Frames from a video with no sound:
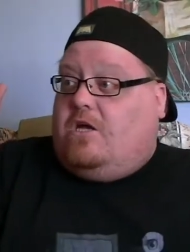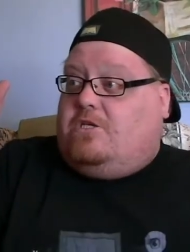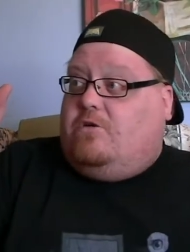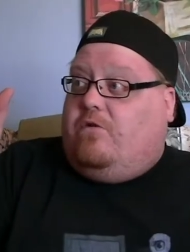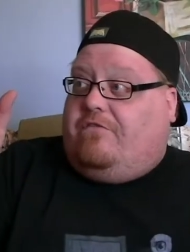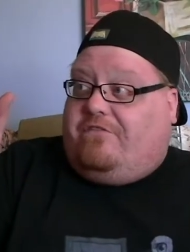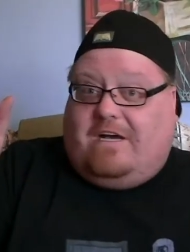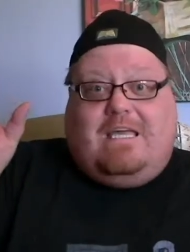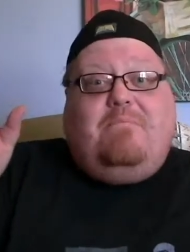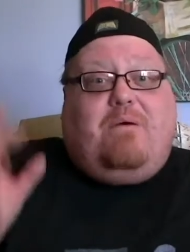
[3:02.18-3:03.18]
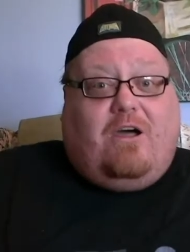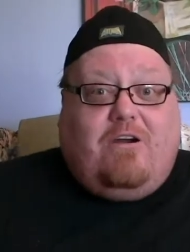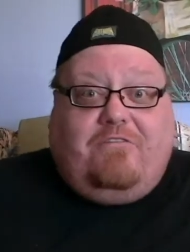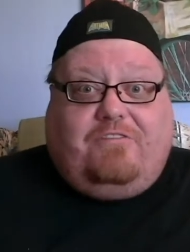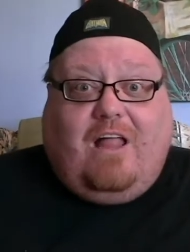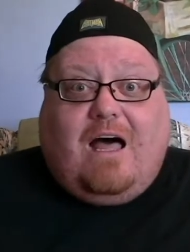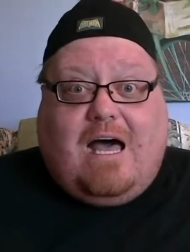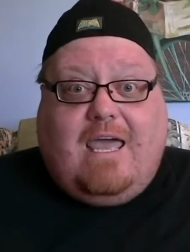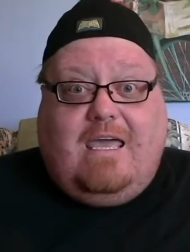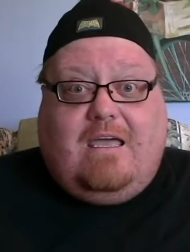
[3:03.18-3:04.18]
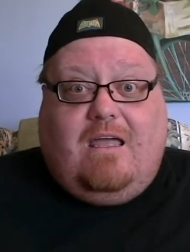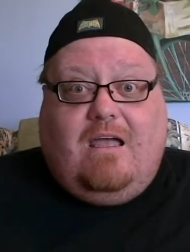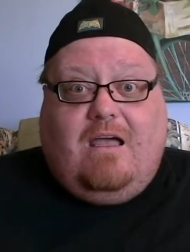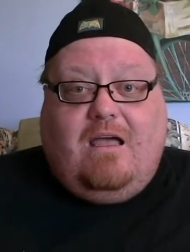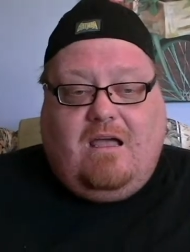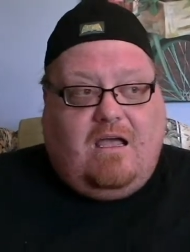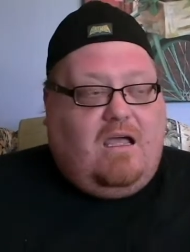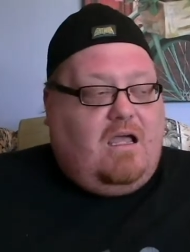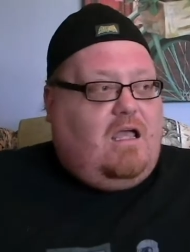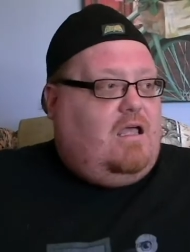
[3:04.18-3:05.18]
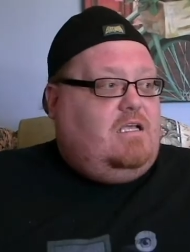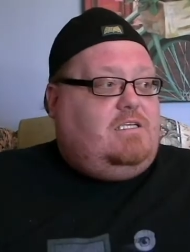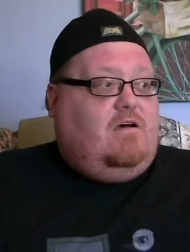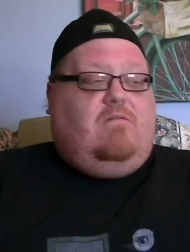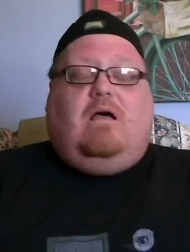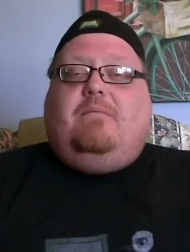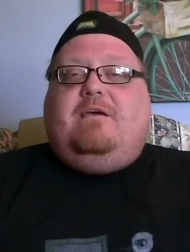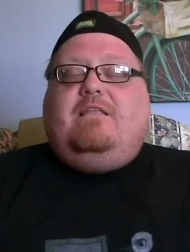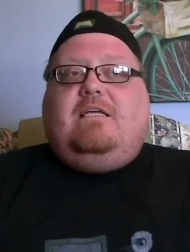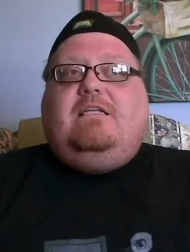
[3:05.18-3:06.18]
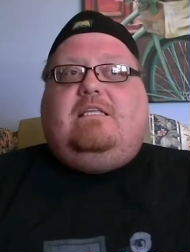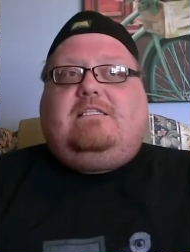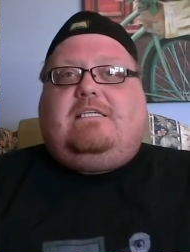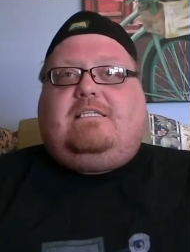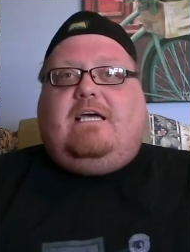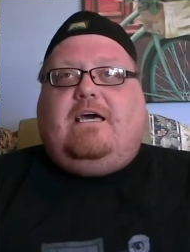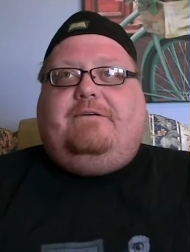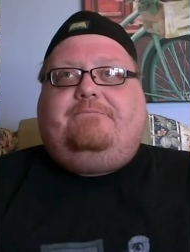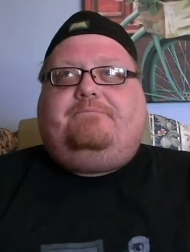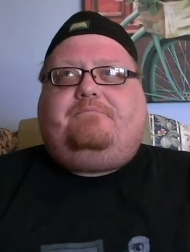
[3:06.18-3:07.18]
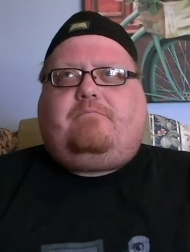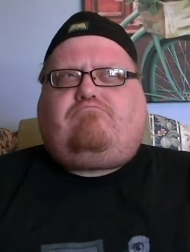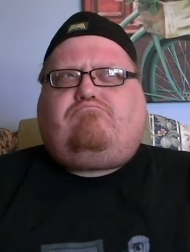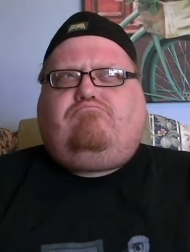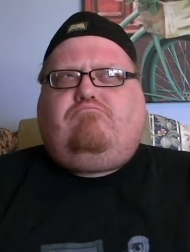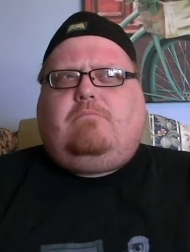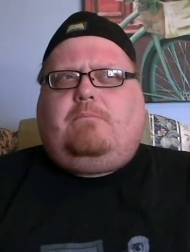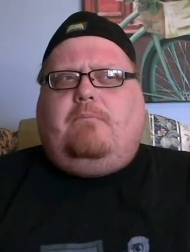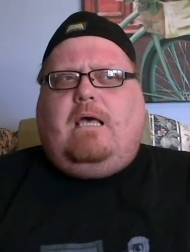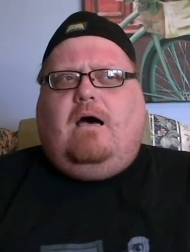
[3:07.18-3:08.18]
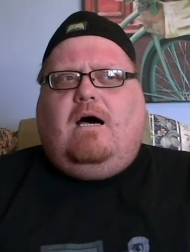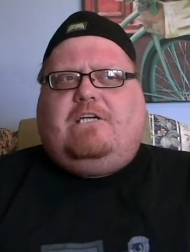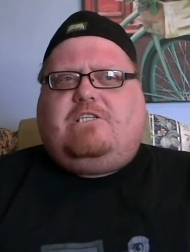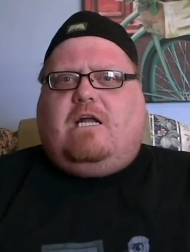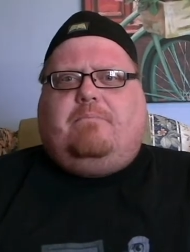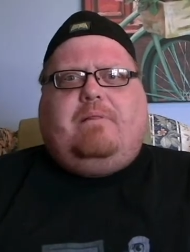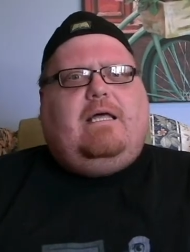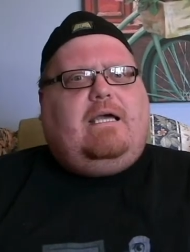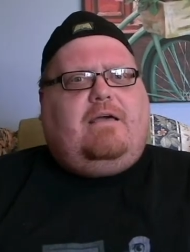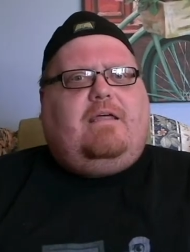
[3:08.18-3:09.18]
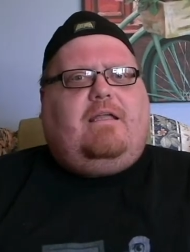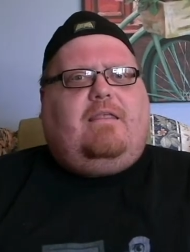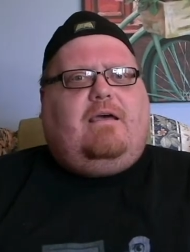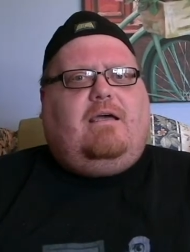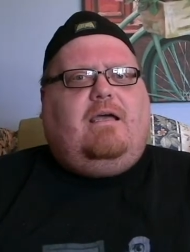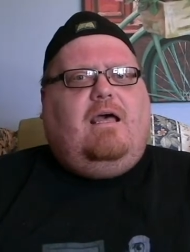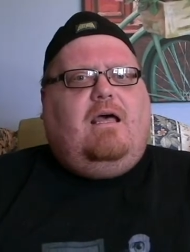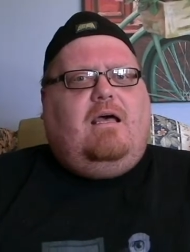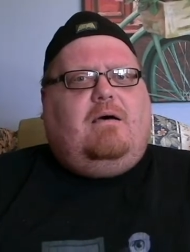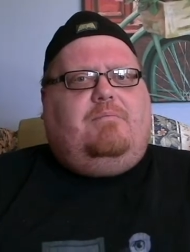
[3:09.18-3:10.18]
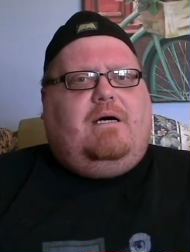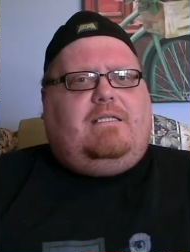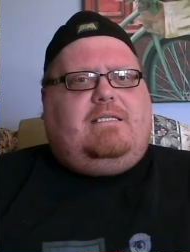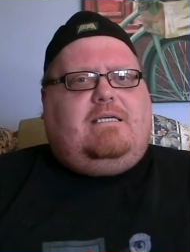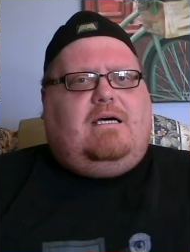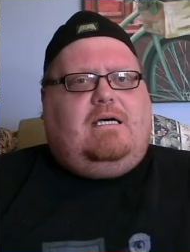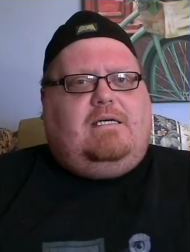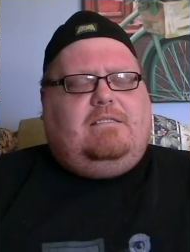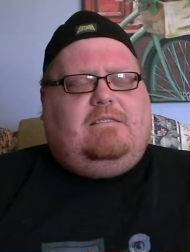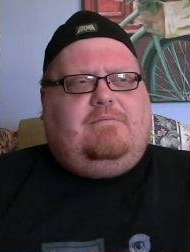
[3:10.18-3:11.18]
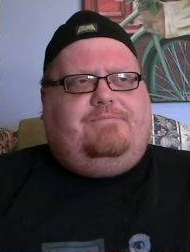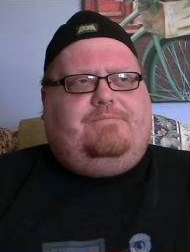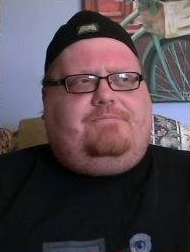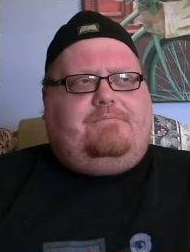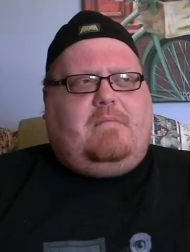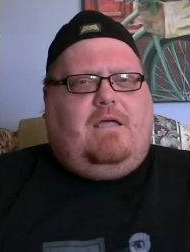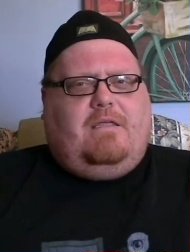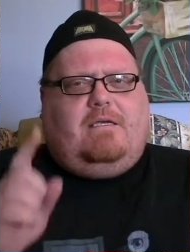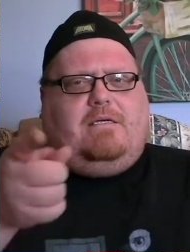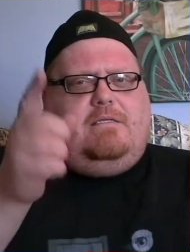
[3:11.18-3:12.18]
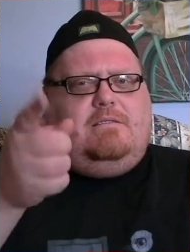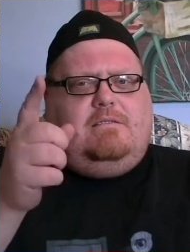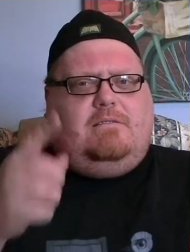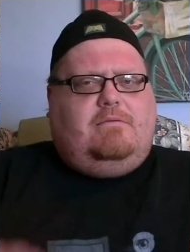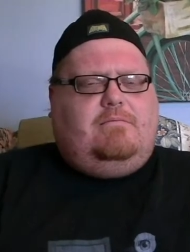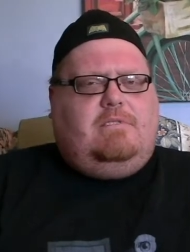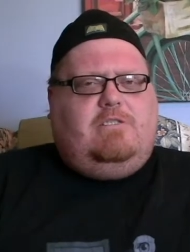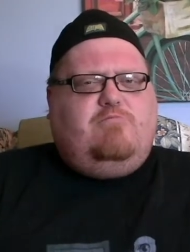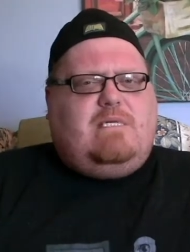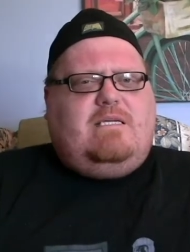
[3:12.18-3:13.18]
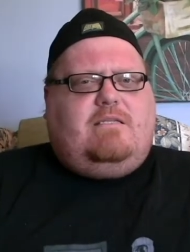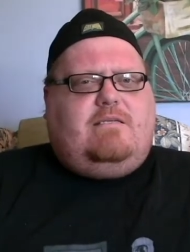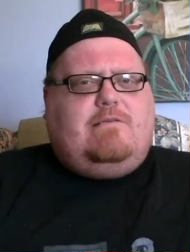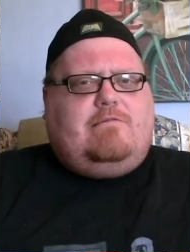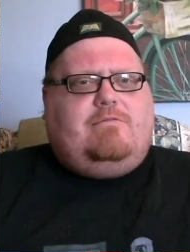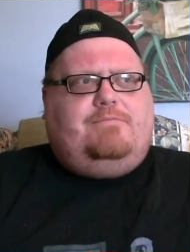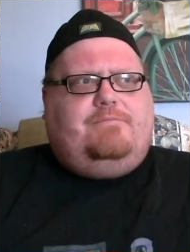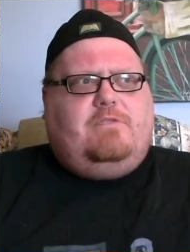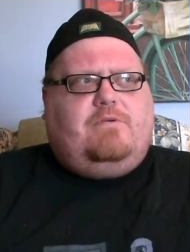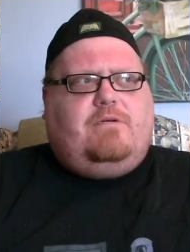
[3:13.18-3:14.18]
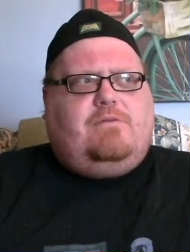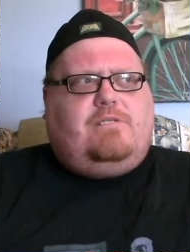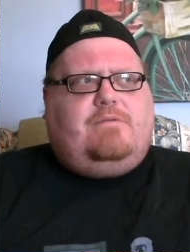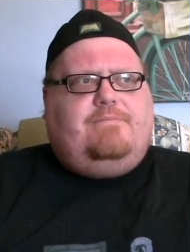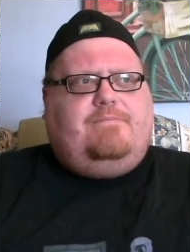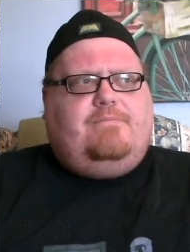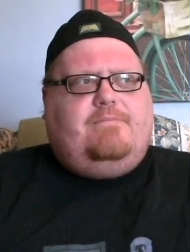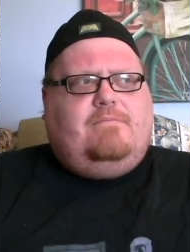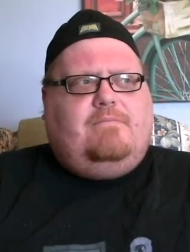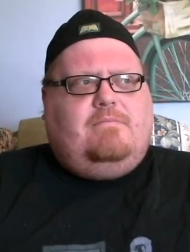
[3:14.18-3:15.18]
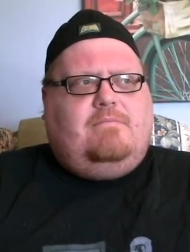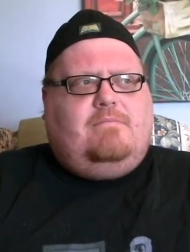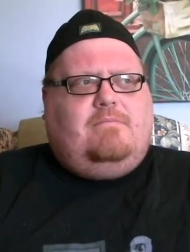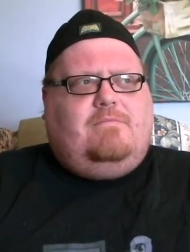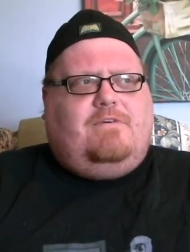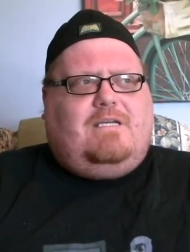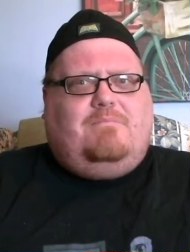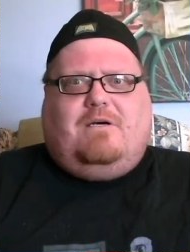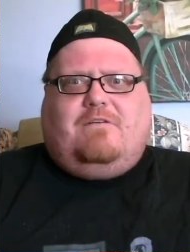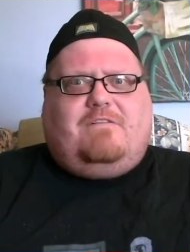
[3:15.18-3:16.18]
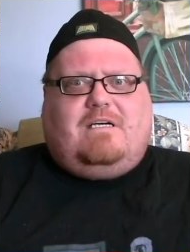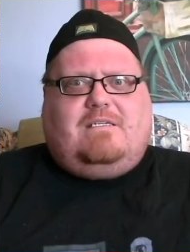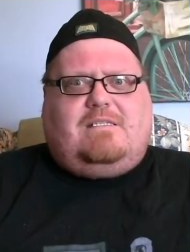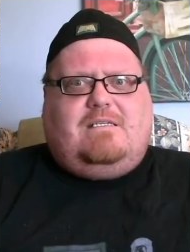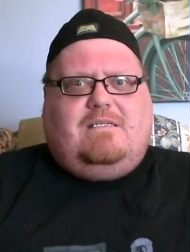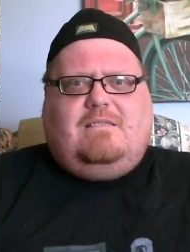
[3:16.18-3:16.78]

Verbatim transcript: to a fucking butterfly. So, I mean, needless to say, I shot a blank that day. But uh, I think you might too. Who knows? Fucking butterflies.